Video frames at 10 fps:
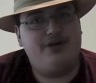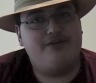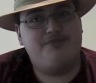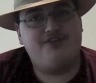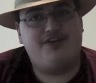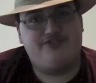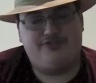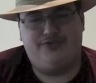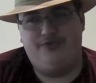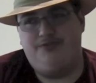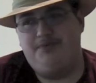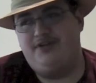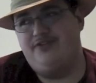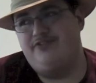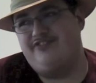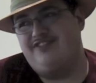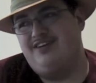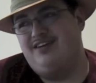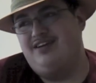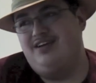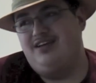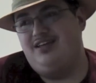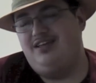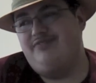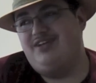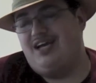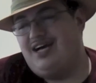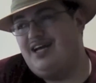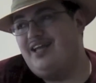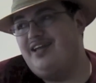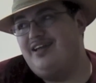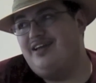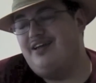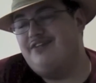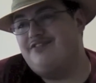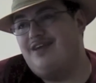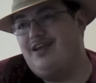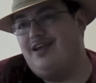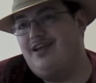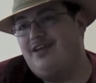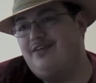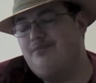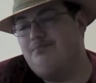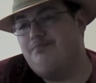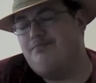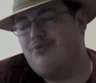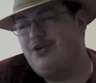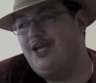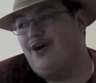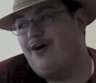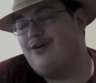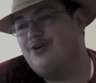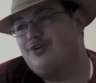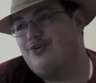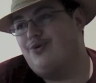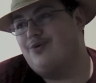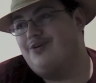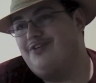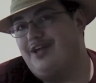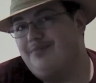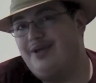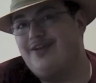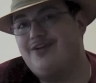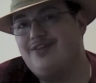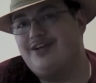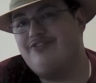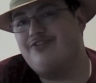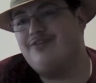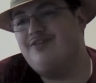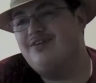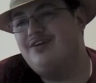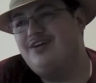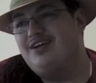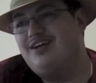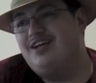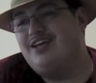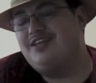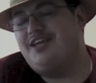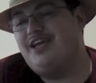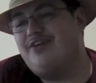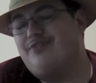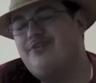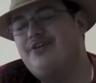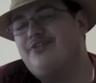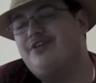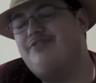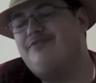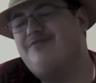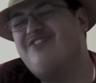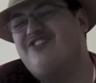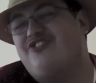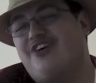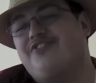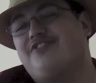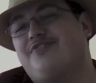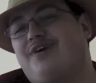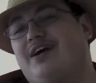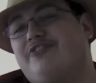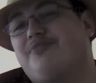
items I exclude, because even I, as a pretty hardcore Deadman collector, can't really justify